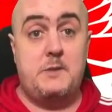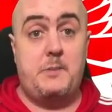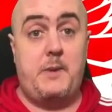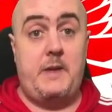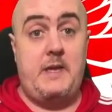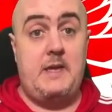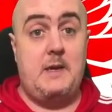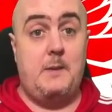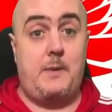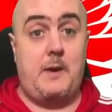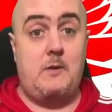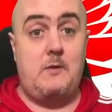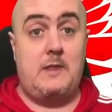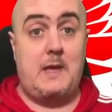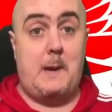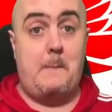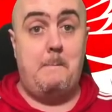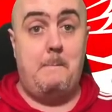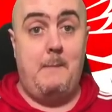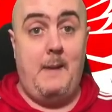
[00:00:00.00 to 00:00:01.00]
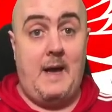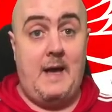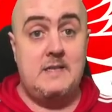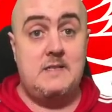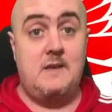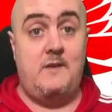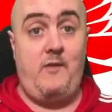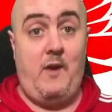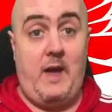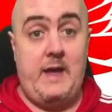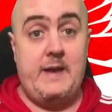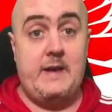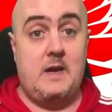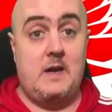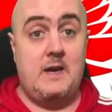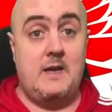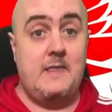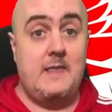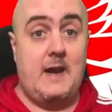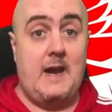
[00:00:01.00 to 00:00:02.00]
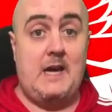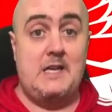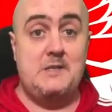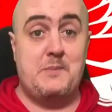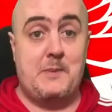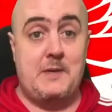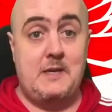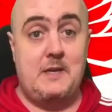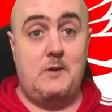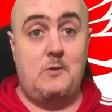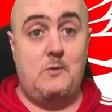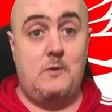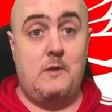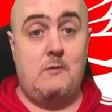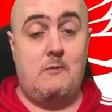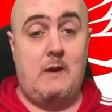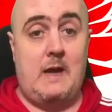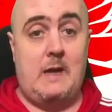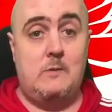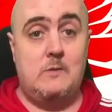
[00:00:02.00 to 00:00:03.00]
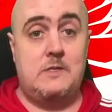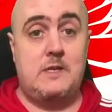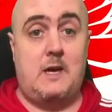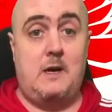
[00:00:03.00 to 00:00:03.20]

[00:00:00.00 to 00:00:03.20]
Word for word: speak about that massive headline that has been doing the rounds,